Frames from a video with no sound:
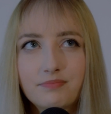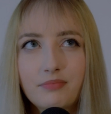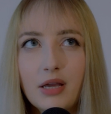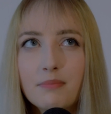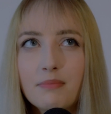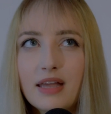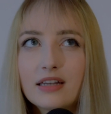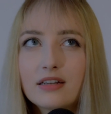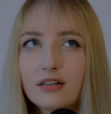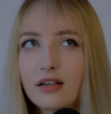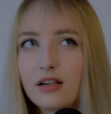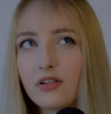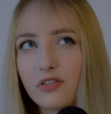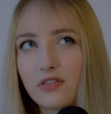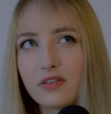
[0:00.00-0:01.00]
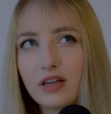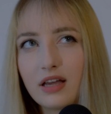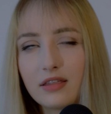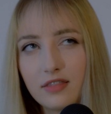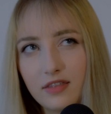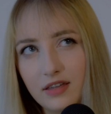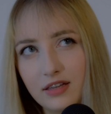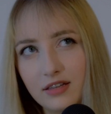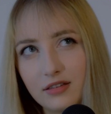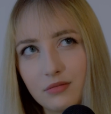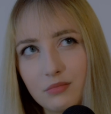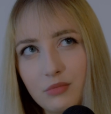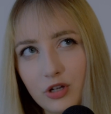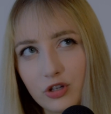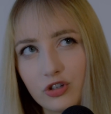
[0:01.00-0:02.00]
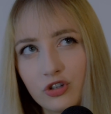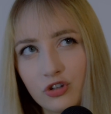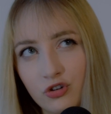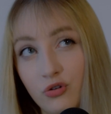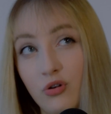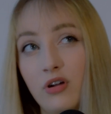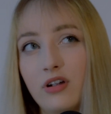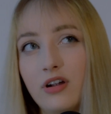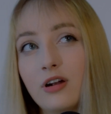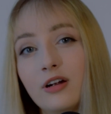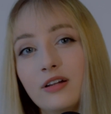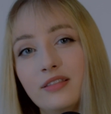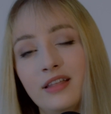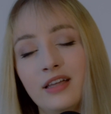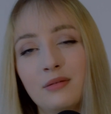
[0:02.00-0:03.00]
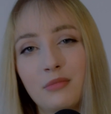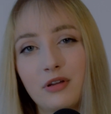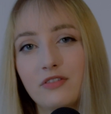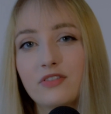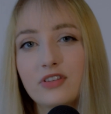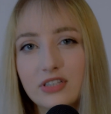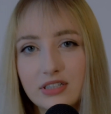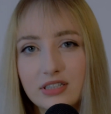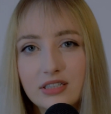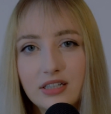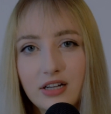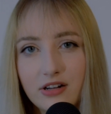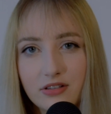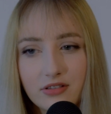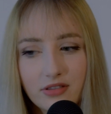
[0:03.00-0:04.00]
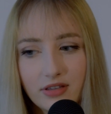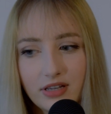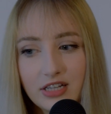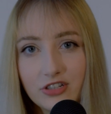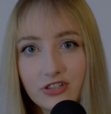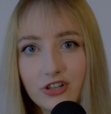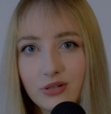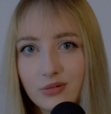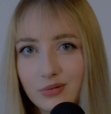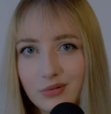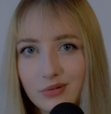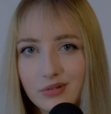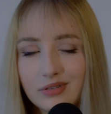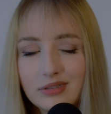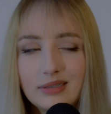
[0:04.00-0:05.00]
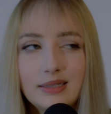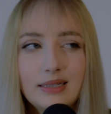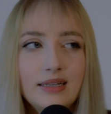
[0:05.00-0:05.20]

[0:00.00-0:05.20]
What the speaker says: My mental health, I think, is much stronger than my physical health in general.